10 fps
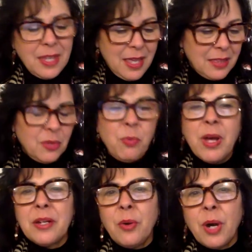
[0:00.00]
And the
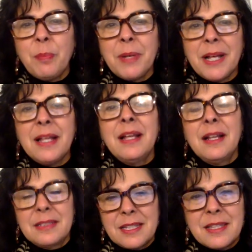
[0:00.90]
one, Orpah,
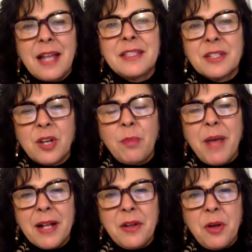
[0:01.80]
decides to go
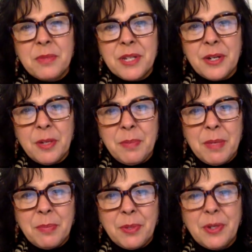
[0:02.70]
back home to her
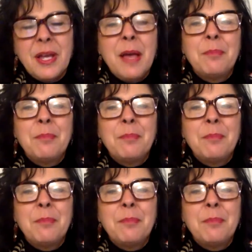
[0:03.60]
people,